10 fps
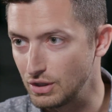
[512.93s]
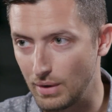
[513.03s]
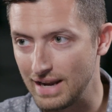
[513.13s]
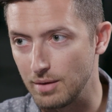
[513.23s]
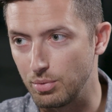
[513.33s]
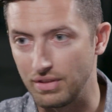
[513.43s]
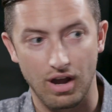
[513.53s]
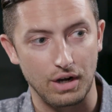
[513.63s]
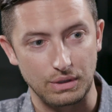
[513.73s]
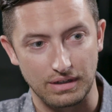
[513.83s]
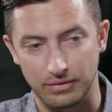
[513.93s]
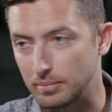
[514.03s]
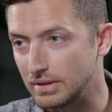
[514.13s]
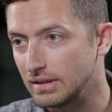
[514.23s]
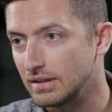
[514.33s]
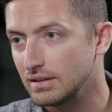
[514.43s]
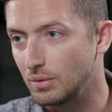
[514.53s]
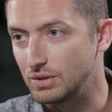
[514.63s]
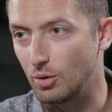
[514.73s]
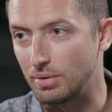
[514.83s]
you don't end up with 100 of them
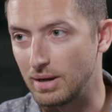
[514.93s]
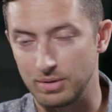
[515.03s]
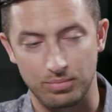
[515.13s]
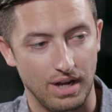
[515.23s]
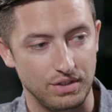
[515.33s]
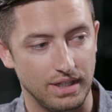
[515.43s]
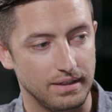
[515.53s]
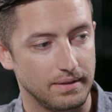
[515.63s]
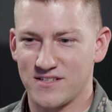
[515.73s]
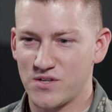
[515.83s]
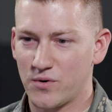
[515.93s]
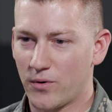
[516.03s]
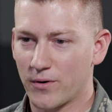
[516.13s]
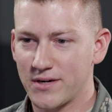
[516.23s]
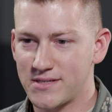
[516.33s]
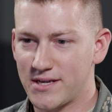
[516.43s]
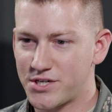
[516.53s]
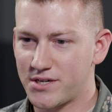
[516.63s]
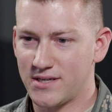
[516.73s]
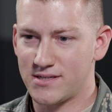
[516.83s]
when you open up your project? So
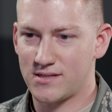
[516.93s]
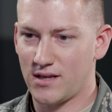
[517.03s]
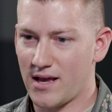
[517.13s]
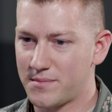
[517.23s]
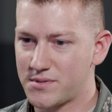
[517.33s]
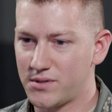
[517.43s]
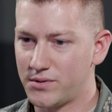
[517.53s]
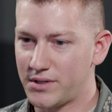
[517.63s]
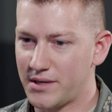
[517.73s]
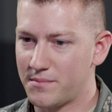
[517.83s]
organization is absolutely